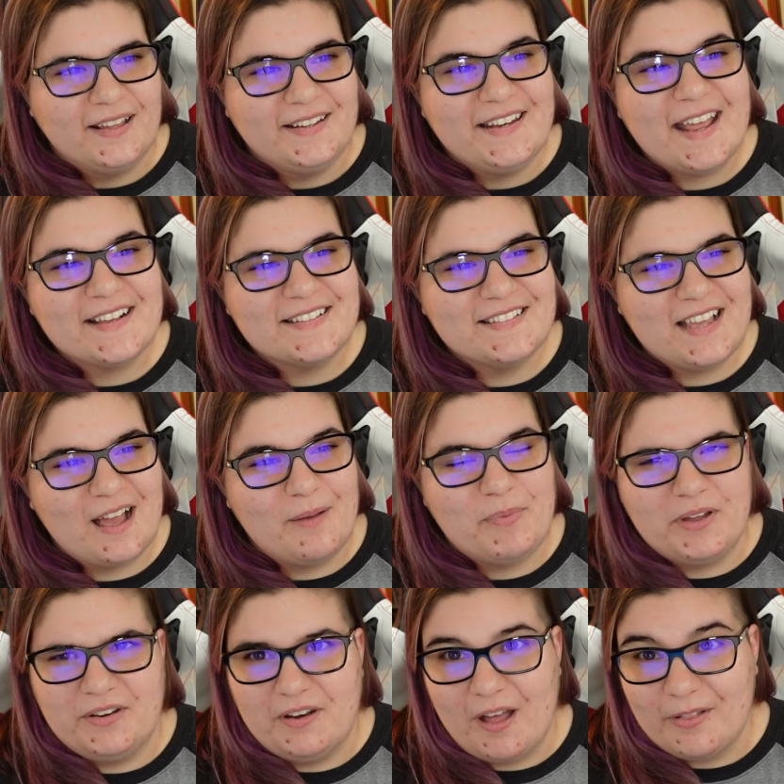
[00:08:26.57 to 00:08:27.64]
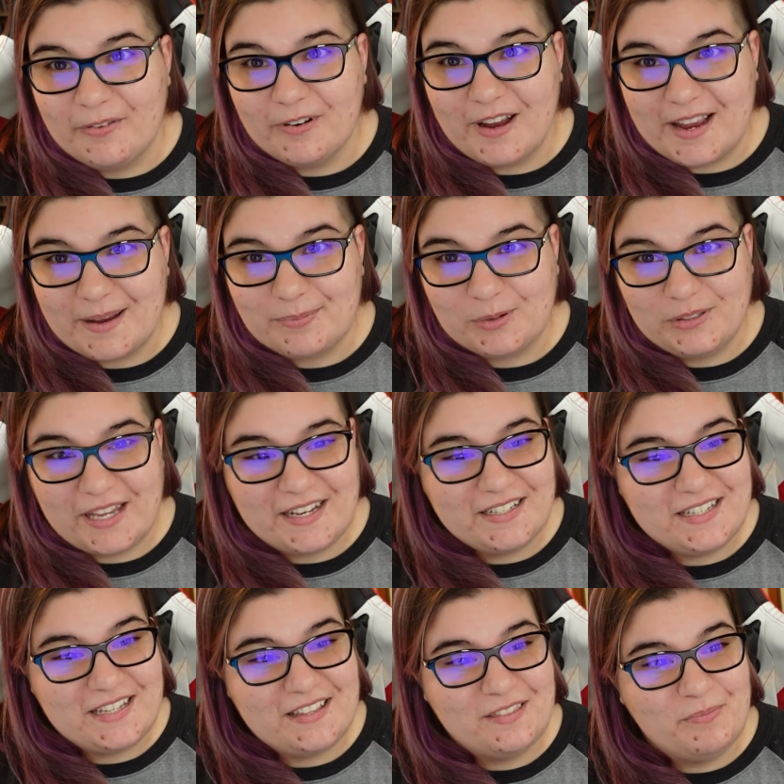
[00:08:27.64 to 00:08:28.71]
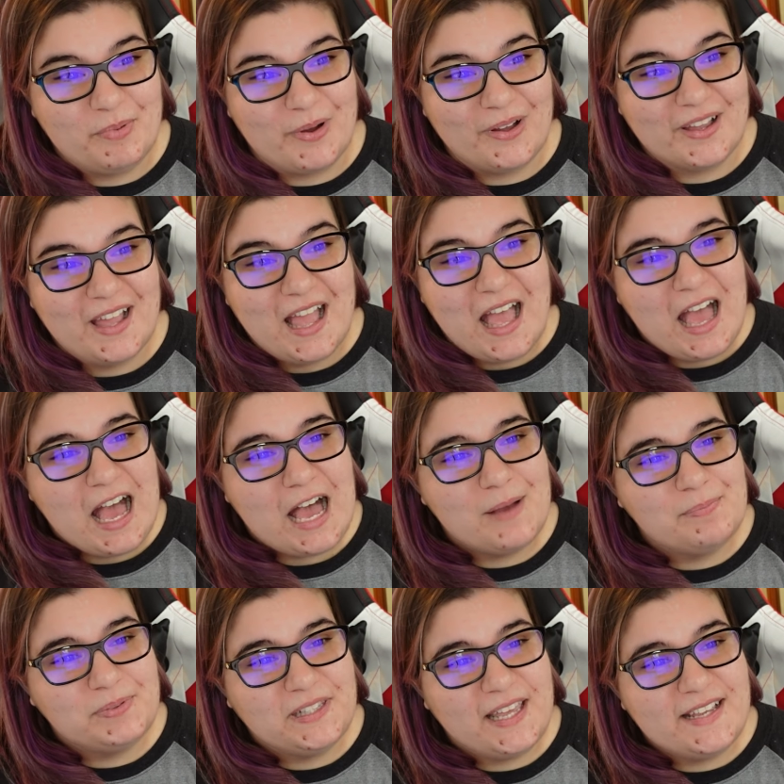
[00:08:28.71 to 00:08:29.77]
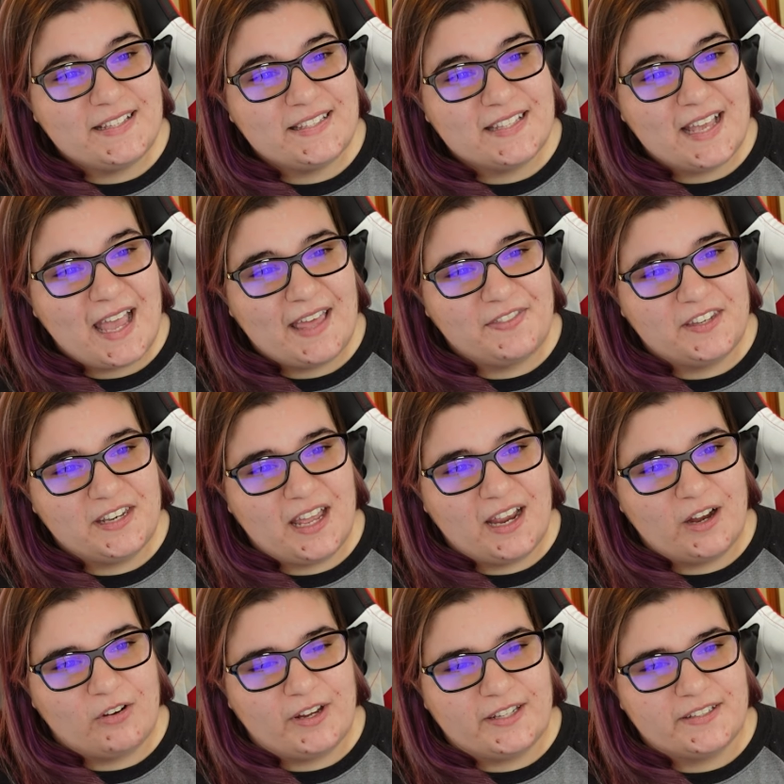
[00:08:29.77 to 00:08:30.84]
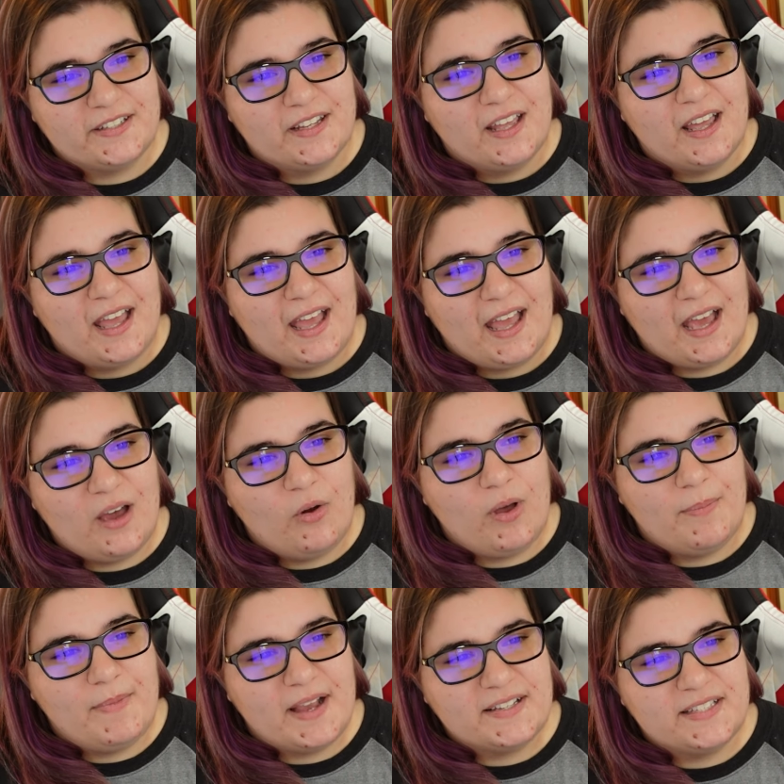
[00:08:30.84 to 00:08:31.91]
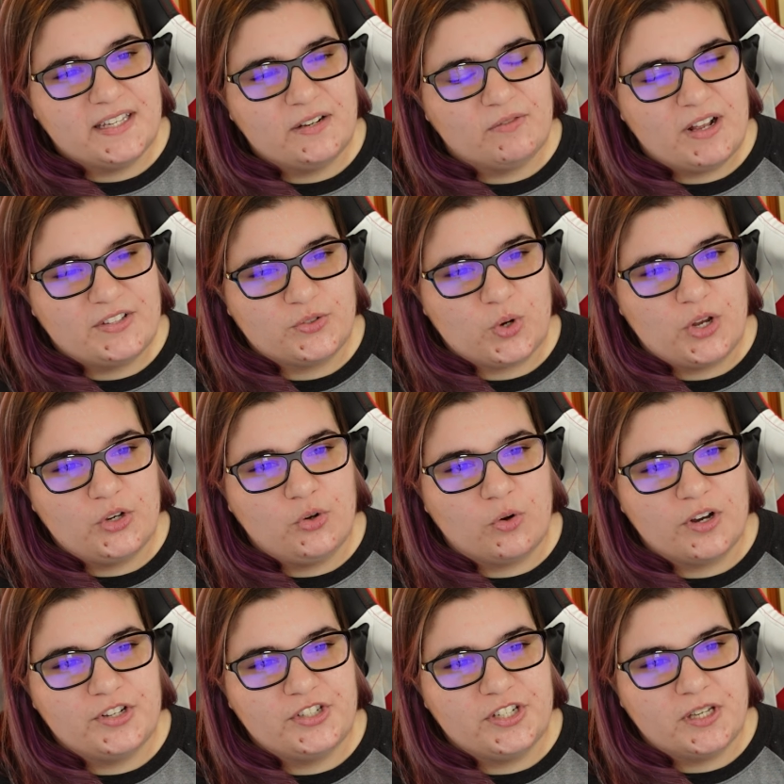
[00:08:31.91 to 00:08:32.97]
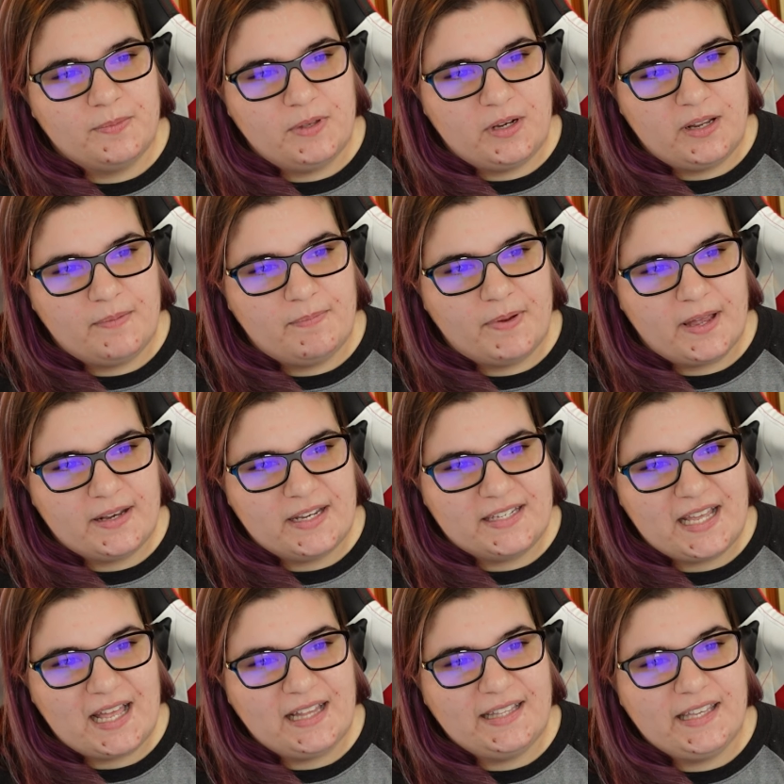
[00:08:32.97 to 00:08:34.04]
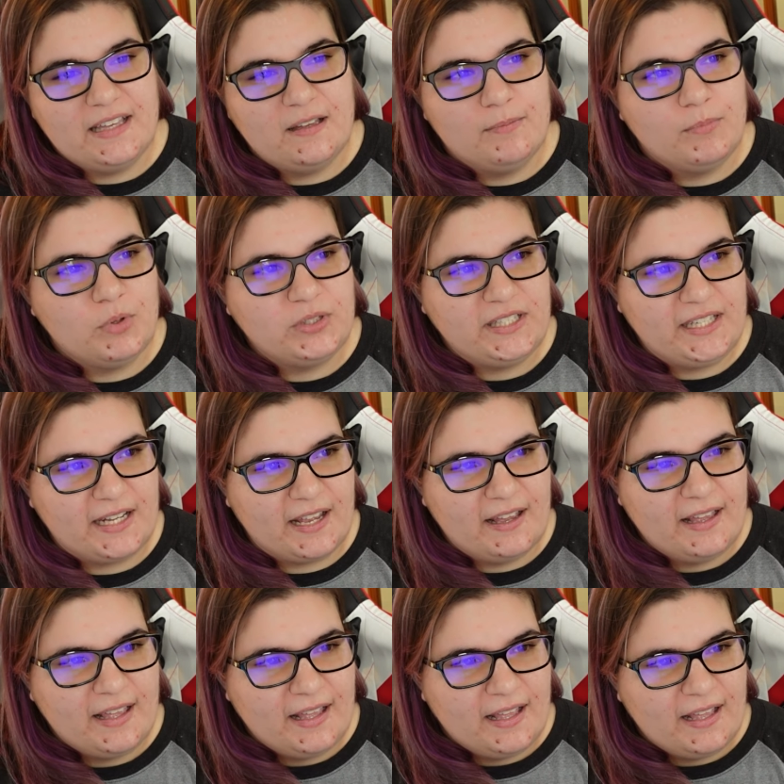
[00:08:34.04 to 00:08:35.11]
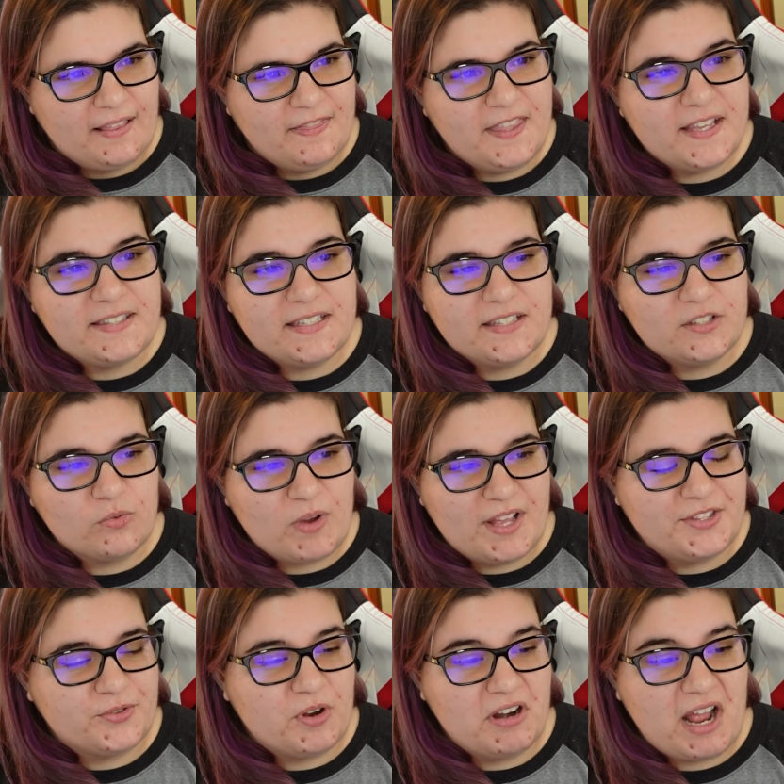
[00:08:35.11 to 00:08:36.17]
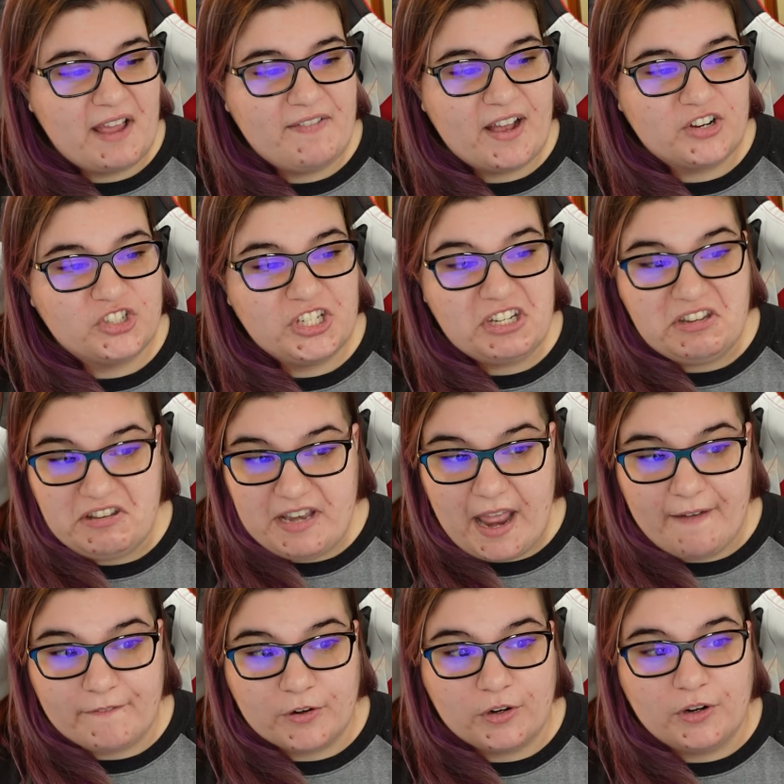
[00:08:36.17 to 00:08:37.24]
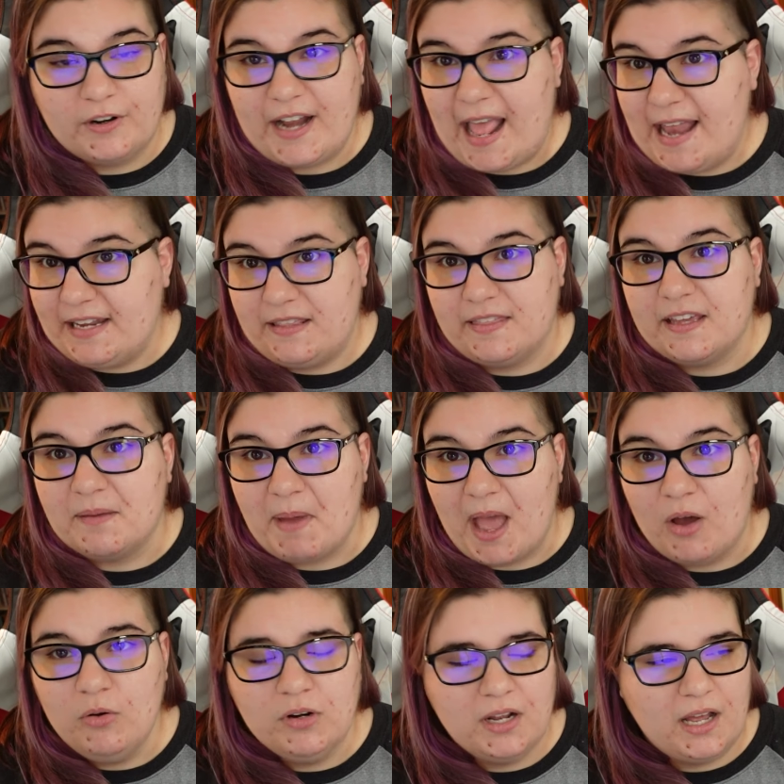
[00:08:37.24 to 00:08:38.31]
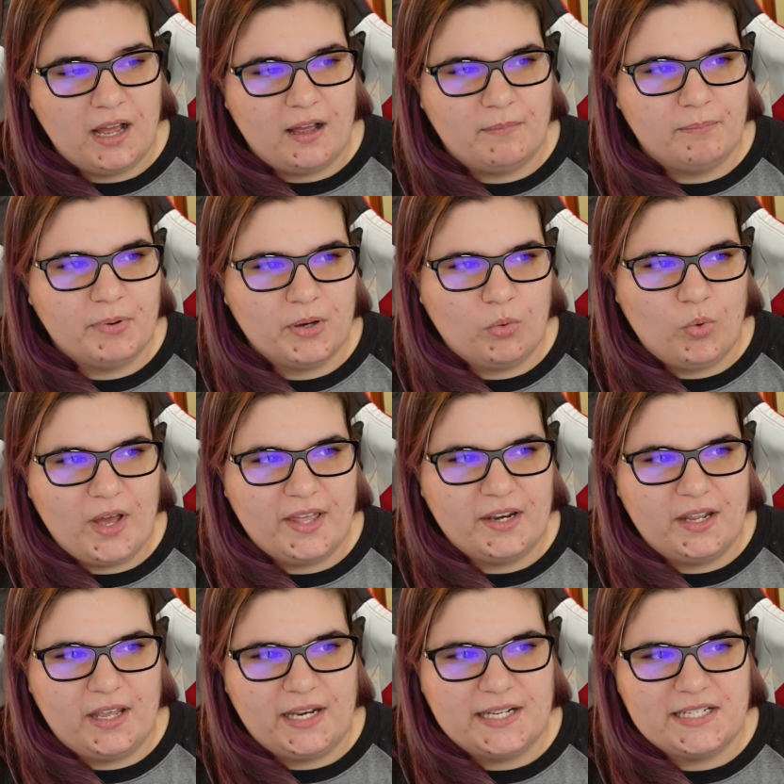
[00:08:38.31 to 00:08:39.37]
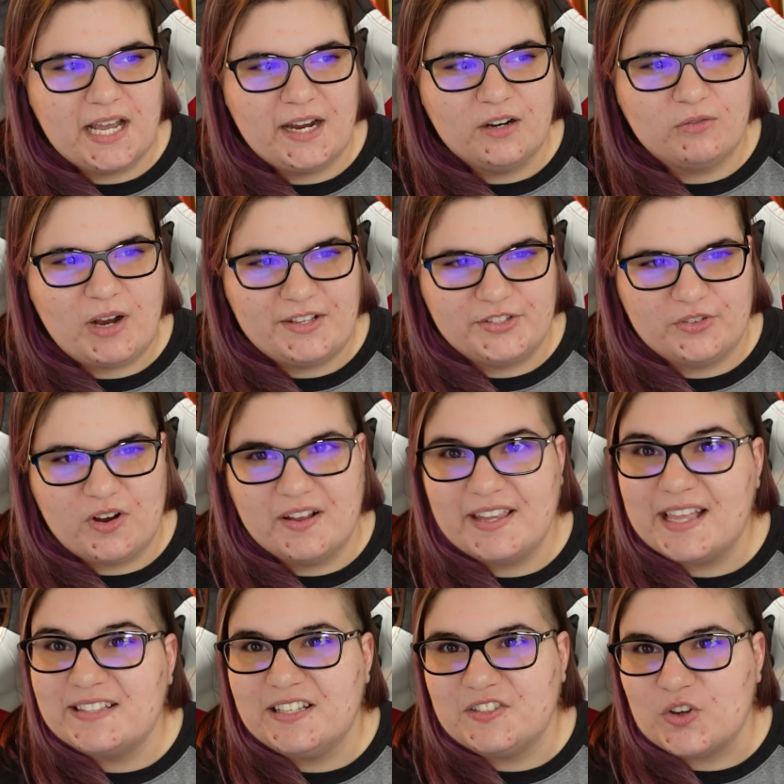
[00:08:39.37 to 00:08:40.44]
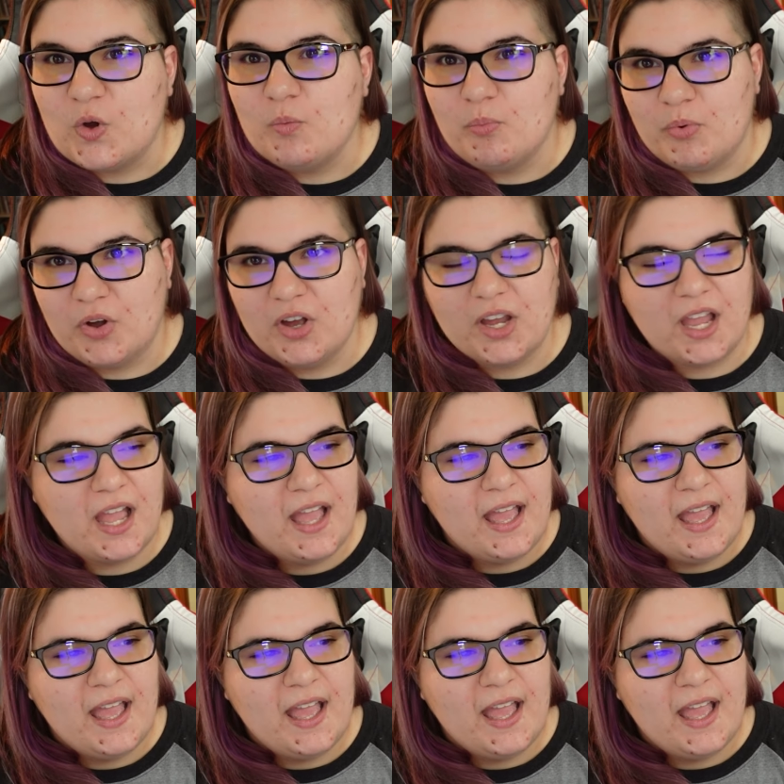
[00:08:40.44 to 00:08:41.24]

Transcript: Next up, another April 19th book, A Place at the Nayarit, How a Mexican Restaurant Nourished a Community by Natalia Molina. This is a restaurant I've actually never heard anything about, but when an entire restaurant gets its own book,